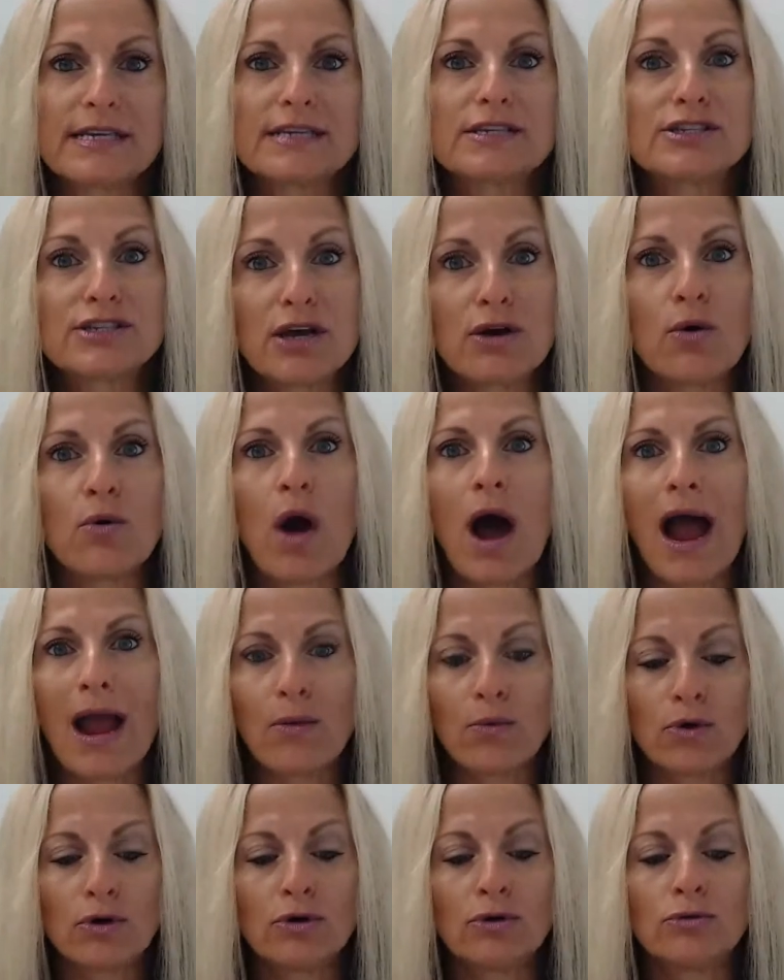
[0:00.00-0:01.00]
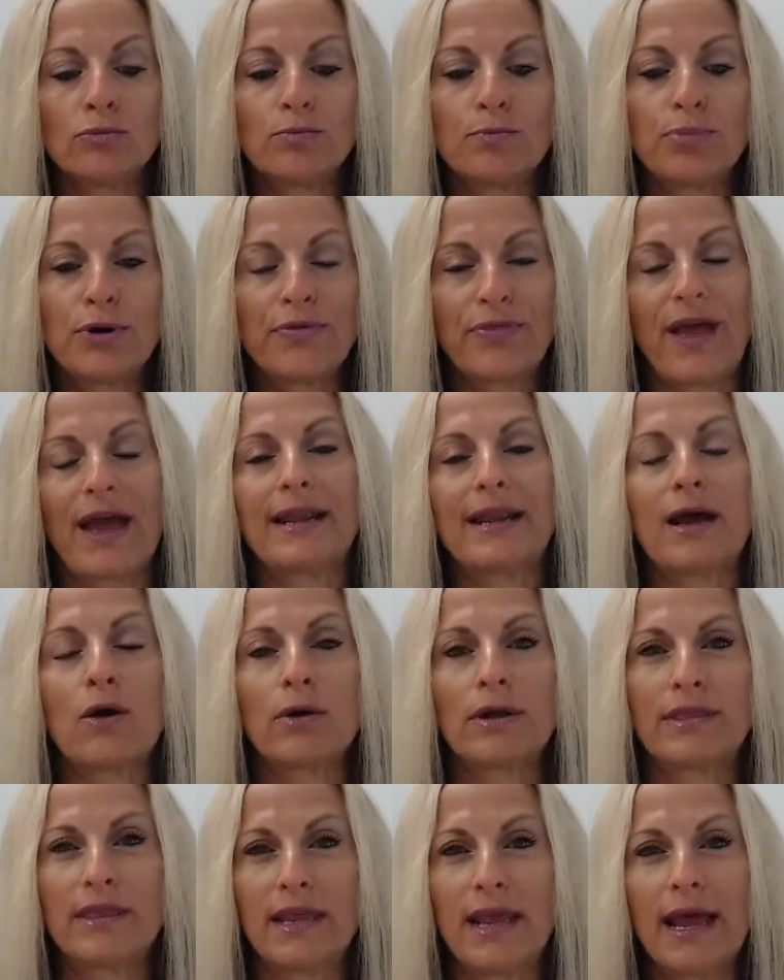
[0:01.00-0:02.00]
So I will put that out
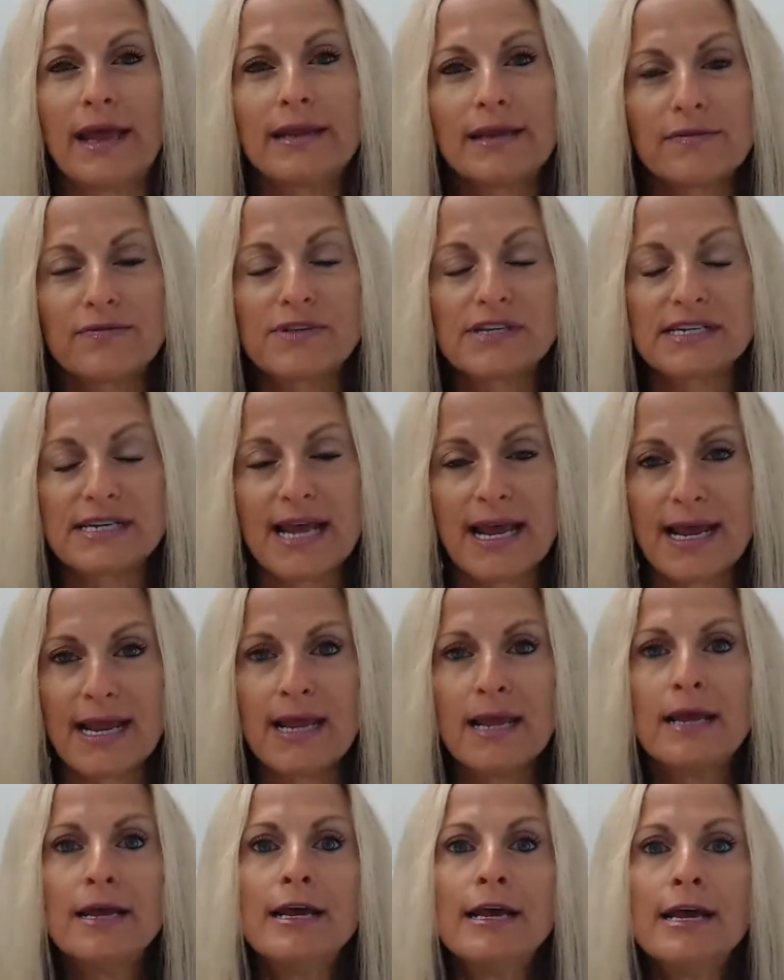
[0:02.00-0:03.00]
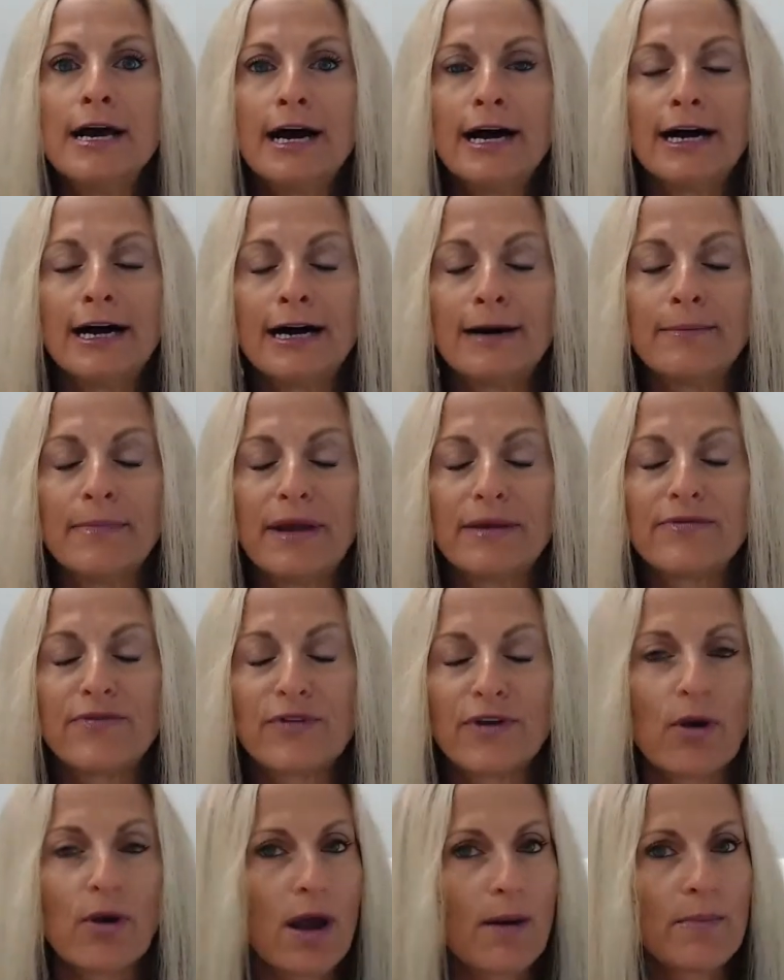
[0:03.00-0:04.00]
at the end of today and
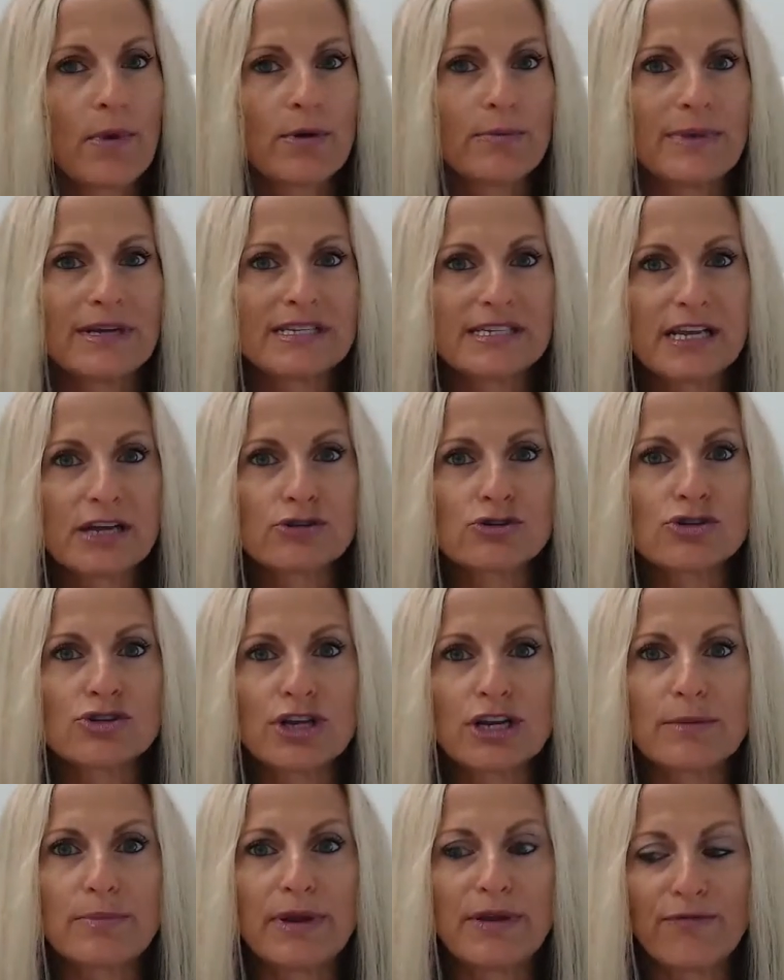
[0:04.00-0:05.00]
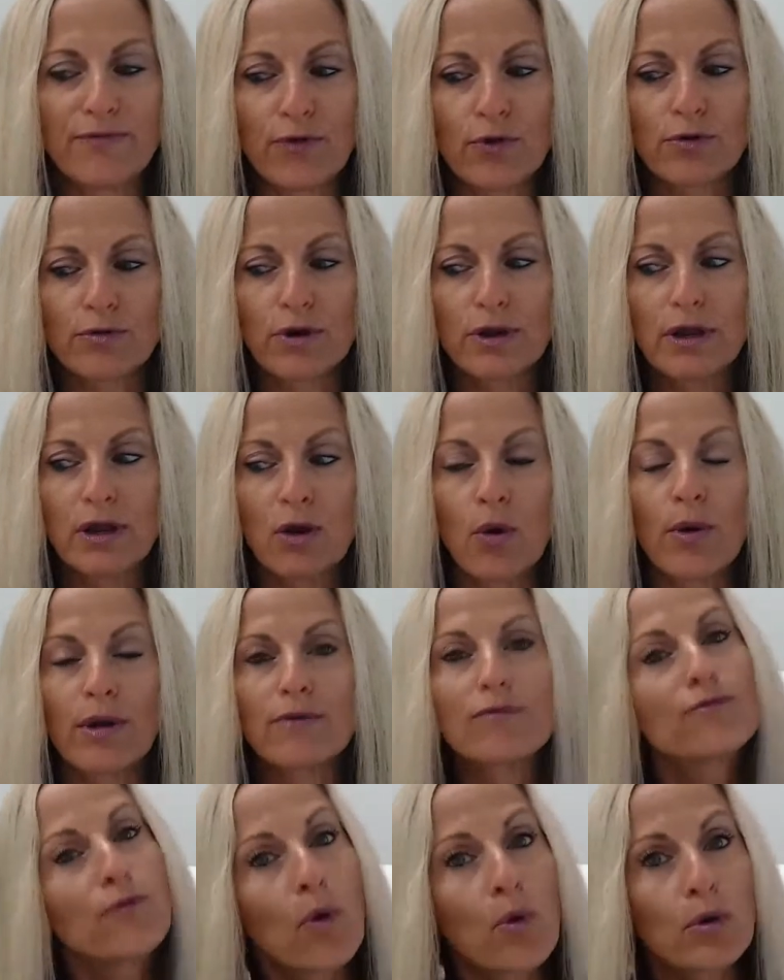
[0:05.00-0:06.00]
figure out what my schedule is going to be for going
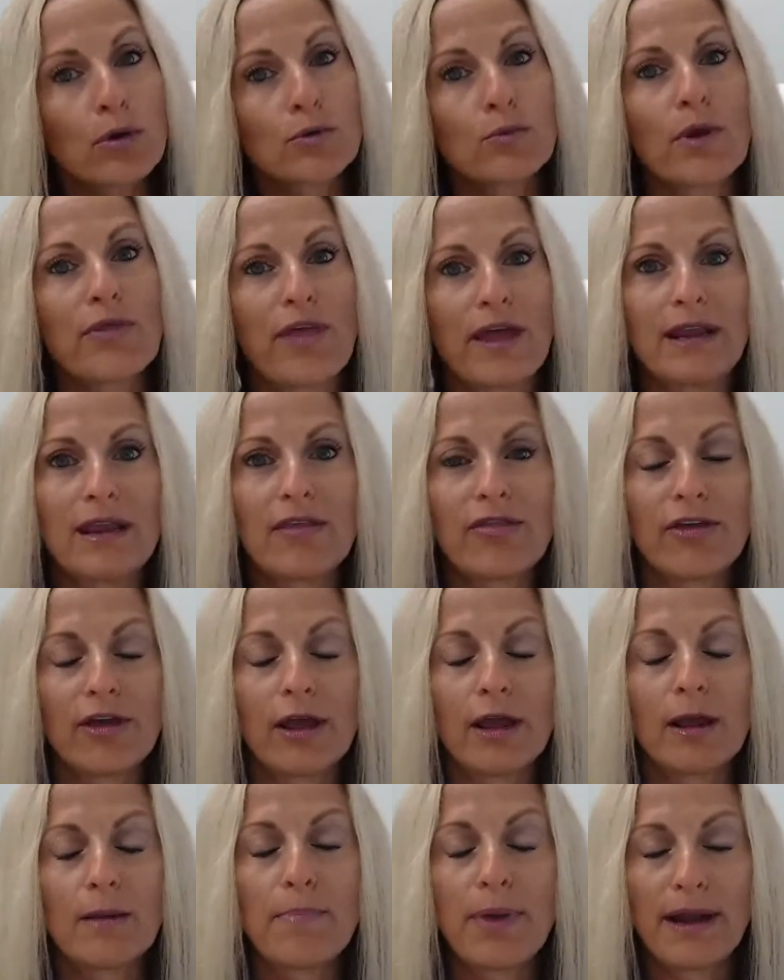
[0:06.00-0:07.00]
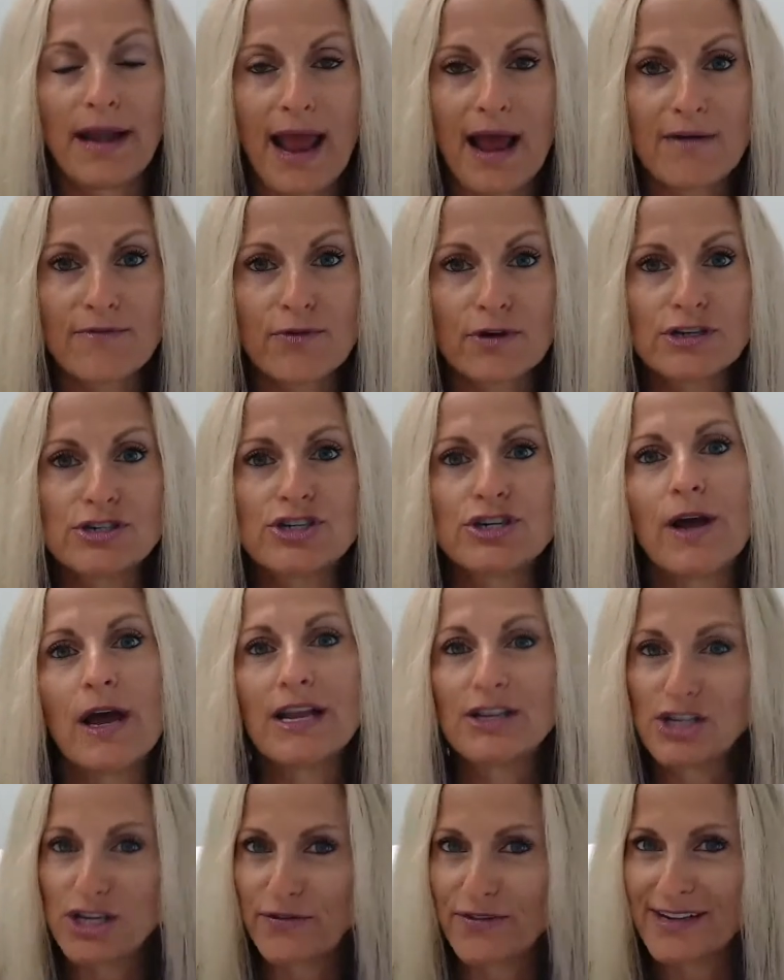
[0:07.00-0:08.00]
forward with anything but average,
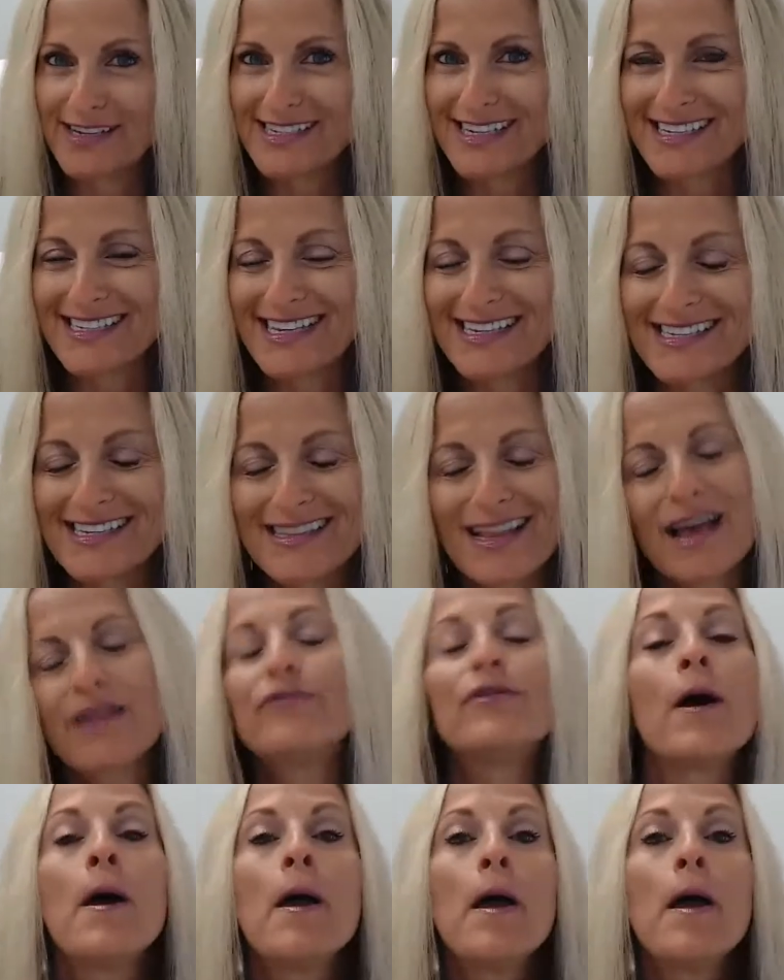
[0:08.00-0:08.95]
achieving success in life.